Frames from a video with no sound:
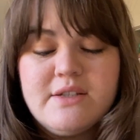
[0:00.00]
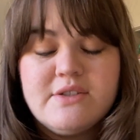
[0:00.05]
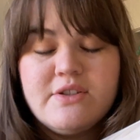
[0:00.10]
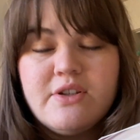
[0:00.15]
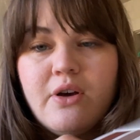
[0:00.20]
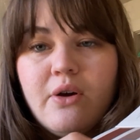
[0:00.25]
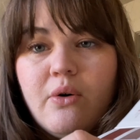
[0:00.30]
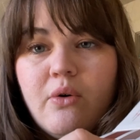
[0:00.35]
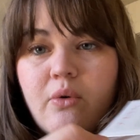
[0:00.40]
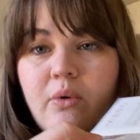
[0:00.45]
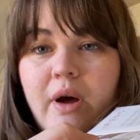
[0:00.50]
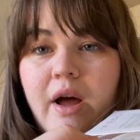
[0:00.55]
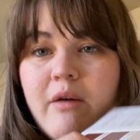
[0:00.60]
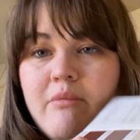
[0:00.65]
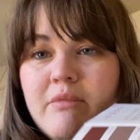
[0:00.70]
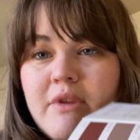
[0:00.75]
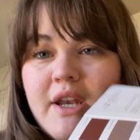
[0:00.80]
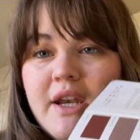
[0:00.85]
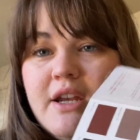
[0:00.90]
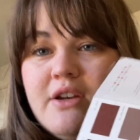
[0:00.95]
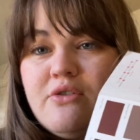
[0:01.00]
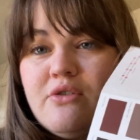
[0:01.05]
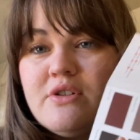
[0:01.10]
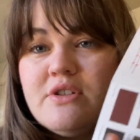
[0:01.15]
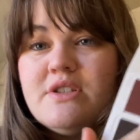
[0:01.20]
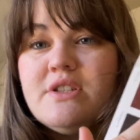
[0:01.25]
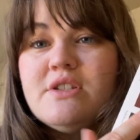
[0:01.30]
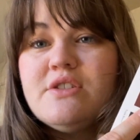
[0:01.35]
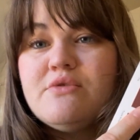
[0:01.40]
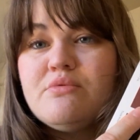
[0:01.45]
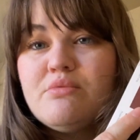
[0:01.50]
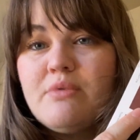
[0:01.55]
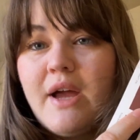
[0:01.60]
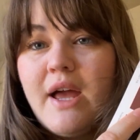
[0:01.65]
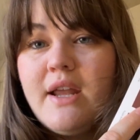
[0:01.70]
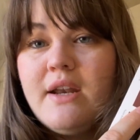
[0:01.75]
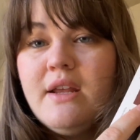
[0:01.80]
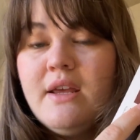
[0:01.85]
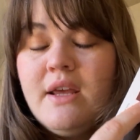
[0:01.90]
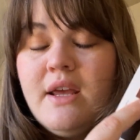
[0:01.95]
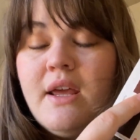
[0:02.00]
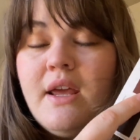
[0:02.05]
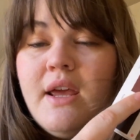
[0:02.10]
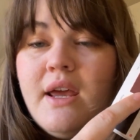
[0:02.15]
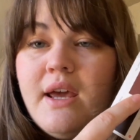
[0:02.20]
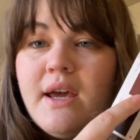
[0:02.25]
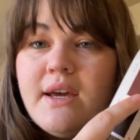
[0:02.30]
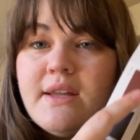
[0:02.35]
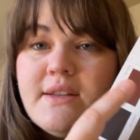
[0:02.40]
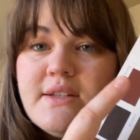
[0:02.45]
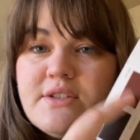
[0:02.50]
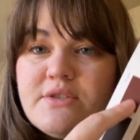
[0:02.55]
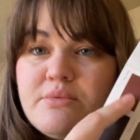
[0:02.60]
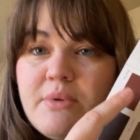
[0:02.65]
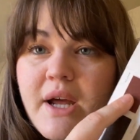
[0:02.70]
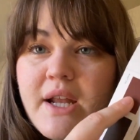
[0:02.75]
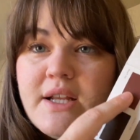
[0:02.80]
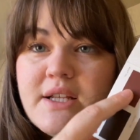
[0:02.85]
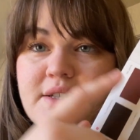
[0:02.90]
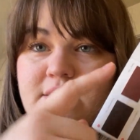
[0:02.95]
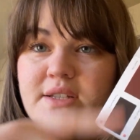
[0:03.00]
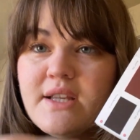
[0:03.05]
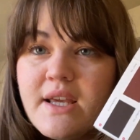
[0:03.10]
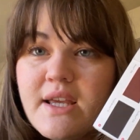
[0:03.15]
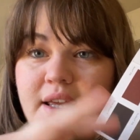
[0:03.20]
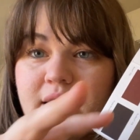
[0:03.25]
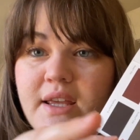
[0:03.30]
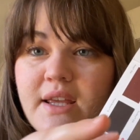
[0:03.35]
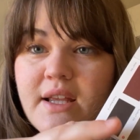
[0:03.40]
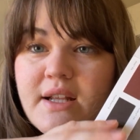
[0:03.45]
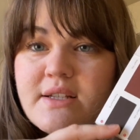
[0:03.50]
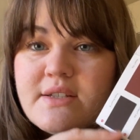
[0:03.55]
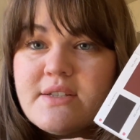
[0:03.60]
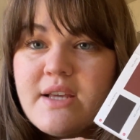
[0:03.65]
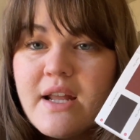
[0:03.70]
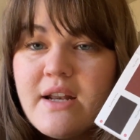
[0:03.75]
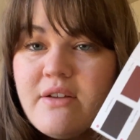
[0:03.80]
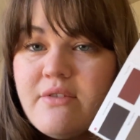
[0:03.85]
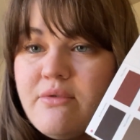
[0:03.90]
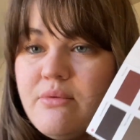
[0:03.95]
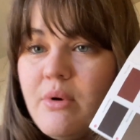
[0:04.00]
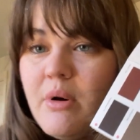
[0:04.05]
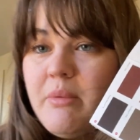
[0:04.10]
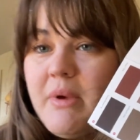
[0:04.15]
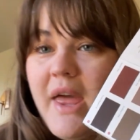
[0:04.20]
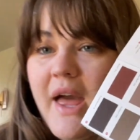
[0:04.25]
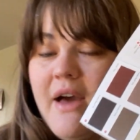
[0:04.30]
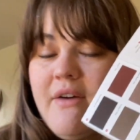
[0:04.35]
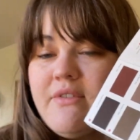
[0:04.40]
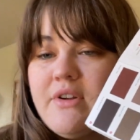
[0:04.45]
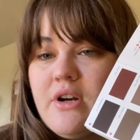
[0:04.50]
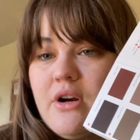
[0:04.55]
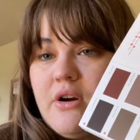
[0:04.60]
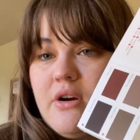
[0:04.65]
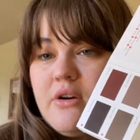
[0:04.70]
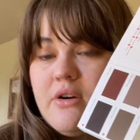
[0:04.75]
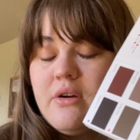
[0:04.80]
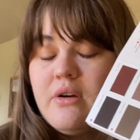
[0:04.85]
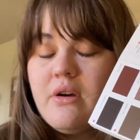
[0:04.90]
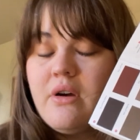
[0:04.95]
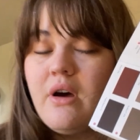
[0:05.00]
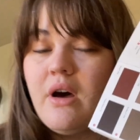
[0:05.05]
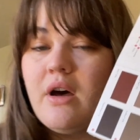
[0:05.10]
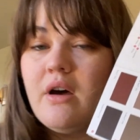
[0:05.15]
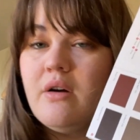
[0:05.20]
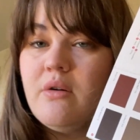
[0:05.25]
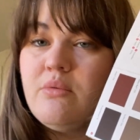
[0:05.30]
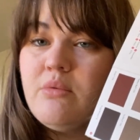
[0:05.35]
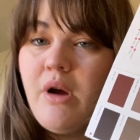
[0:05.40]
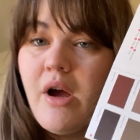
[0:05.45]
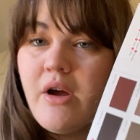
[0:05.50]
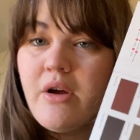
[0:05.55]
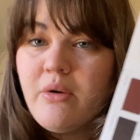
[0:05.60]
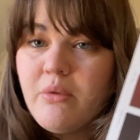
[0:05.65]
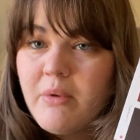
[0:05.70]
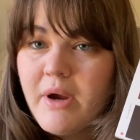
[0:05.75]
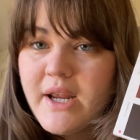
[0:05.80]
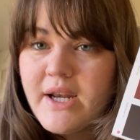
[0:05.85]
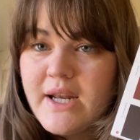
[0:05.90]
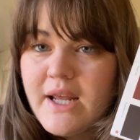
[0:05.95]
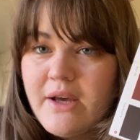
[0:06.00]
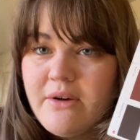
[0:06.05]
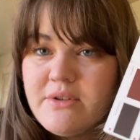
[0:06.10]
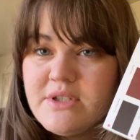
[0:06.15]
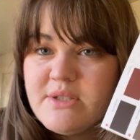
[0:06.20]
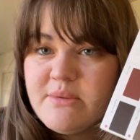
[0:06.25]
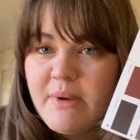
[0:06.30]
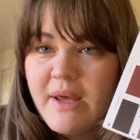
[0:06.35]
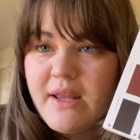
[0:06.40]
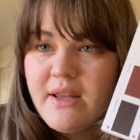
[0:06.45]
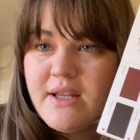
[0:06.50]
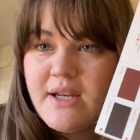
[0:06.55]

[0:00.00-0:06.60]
So I'm leaning towards this red, and this red is like, it's kind of what we have in our rug right now as well.